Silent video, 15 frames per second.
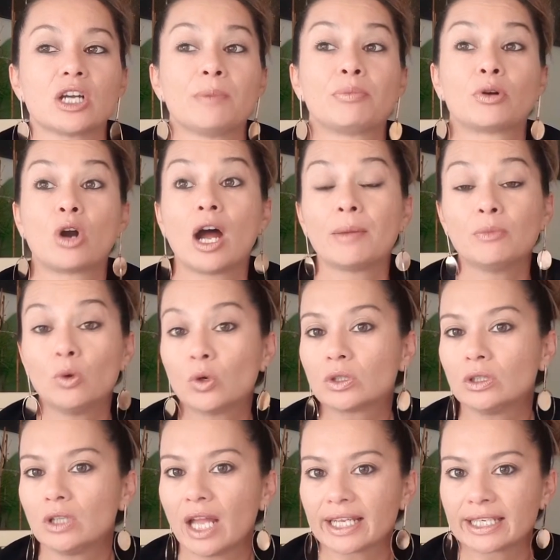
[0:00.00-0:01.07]
a
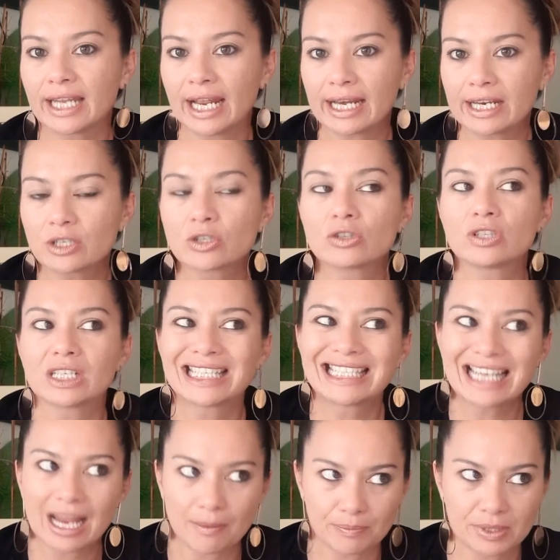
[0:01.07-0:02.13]
primordial, like getting to the
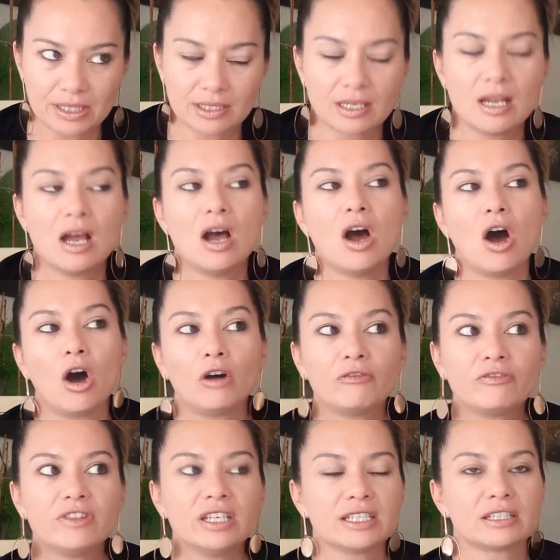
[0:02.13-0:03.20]
depths
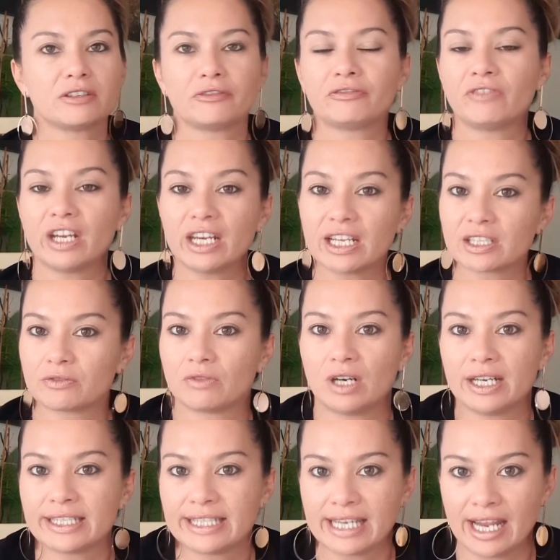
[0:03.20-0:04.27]
of this Phoenix
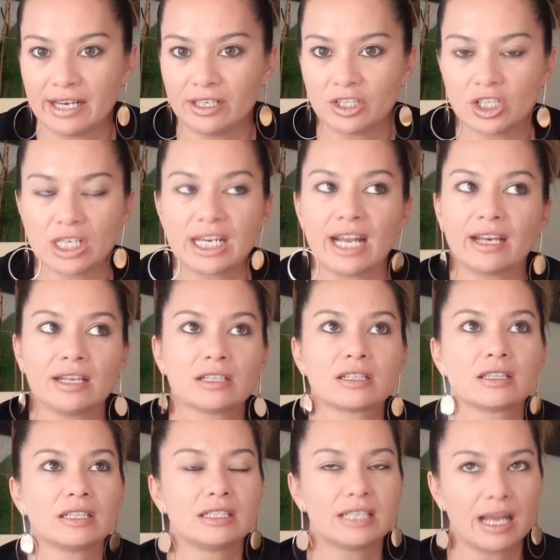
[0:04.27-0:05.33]
rising energy, getting
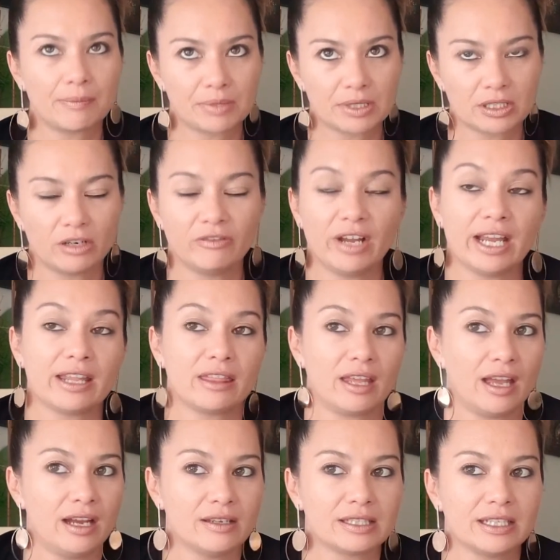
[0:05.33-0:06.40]
to the depths of 8th
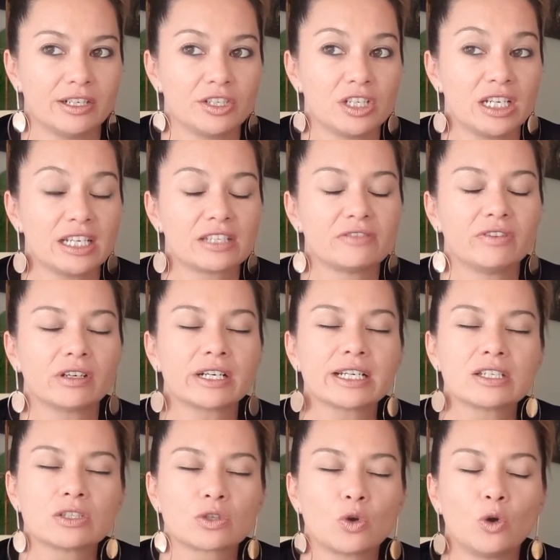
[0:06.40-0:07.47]
house energy. It's very
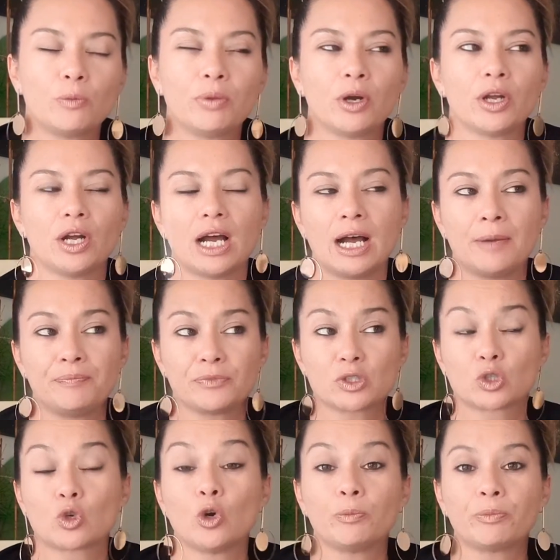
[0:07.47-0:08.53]

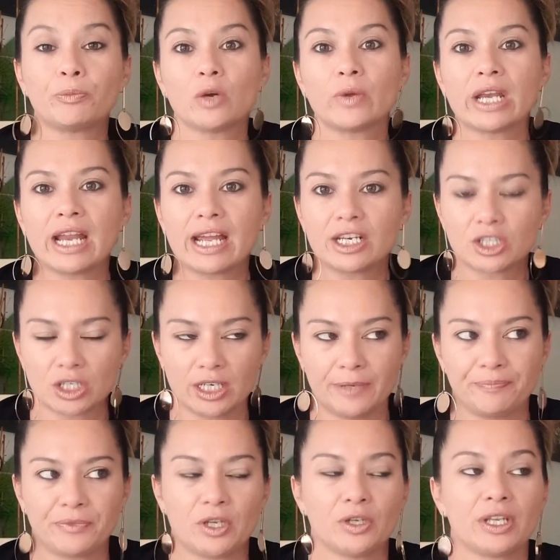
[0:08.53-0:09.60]
Scorpio in nature,
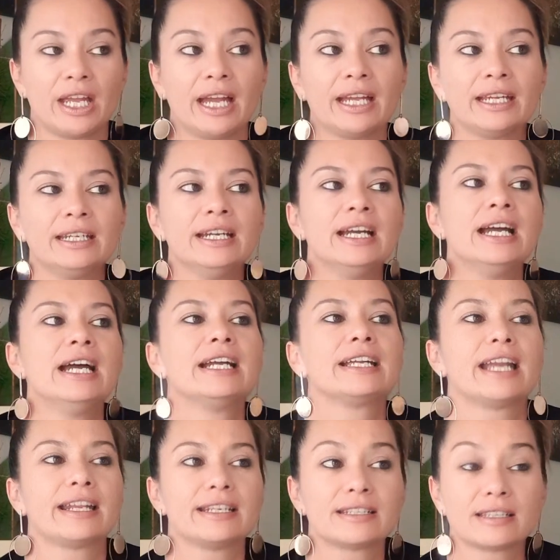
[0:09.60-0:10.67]
okay,
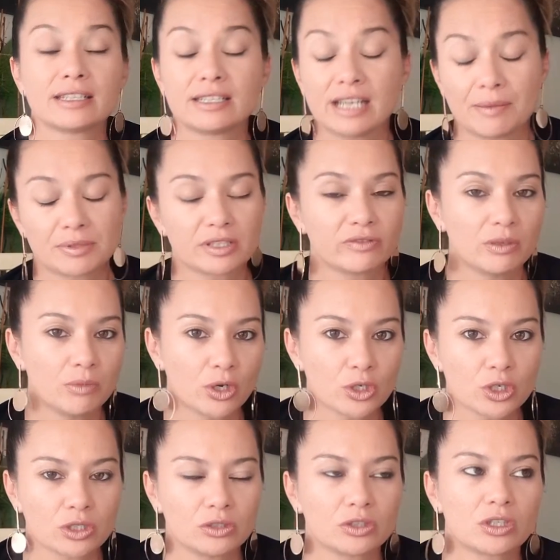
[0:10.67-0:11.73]
getting to the depths of
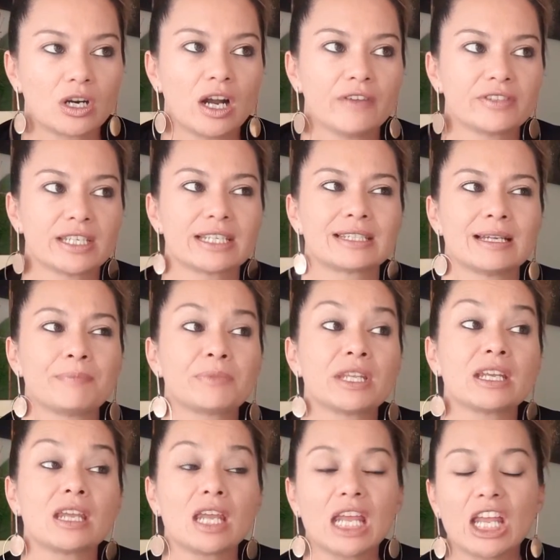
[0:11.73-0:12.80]
emotional drives. There's
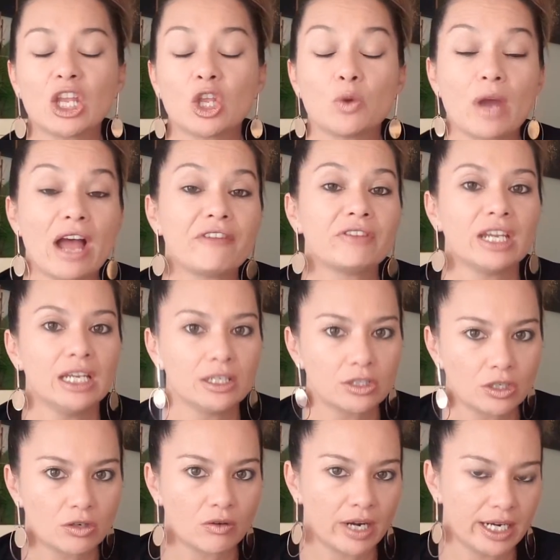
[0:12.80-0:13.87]
something key you have
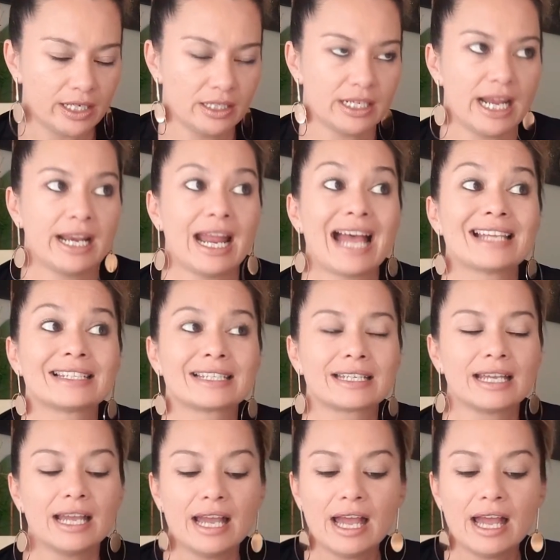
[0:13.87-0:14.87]
integrated, and as